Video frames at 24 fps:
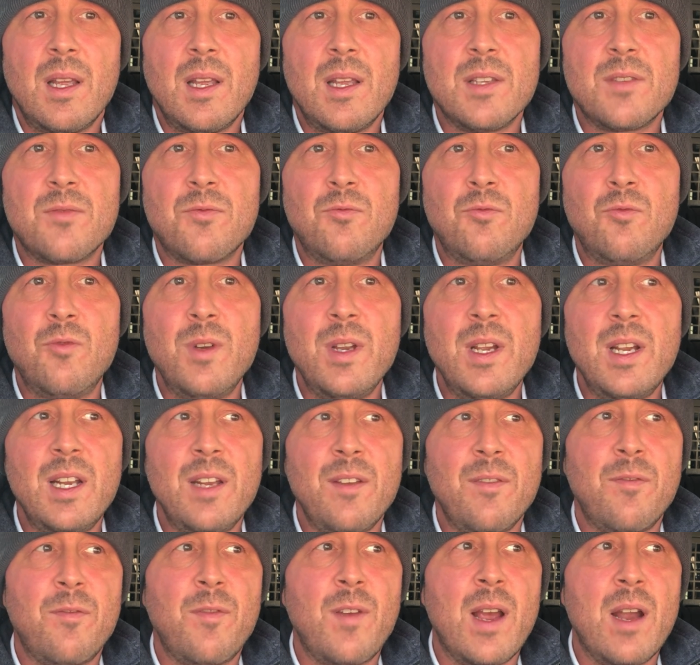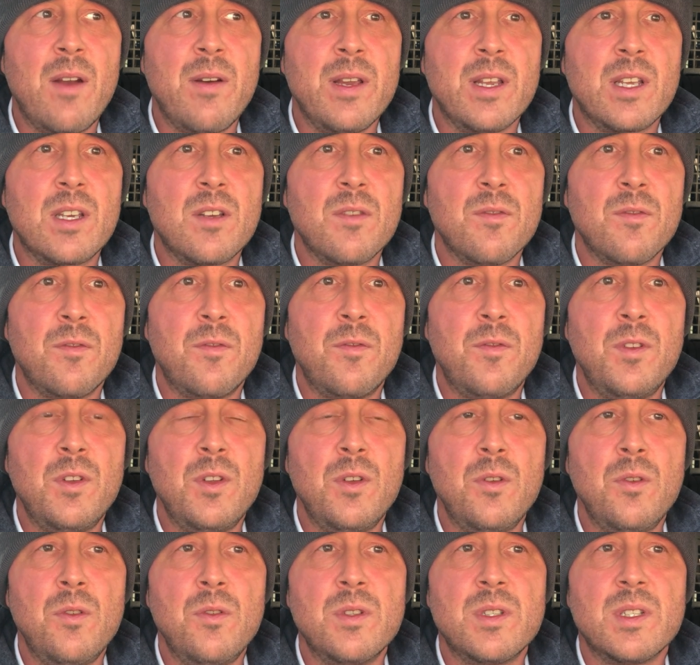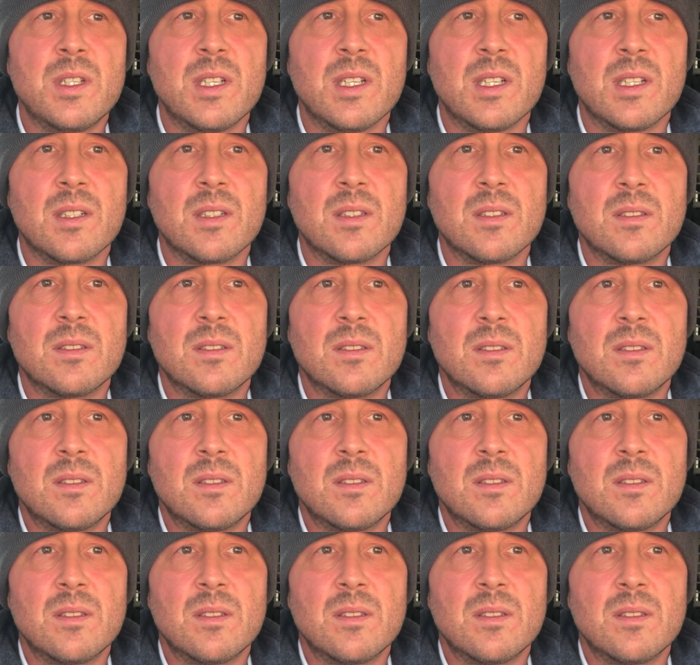It's really very confusing